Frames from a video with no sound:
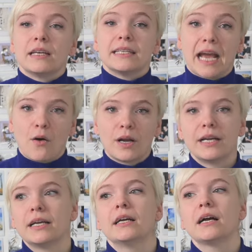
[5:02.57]
Now,
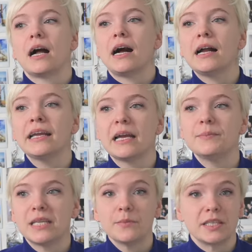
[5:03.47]
I
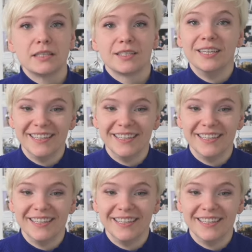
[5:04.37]
am tempted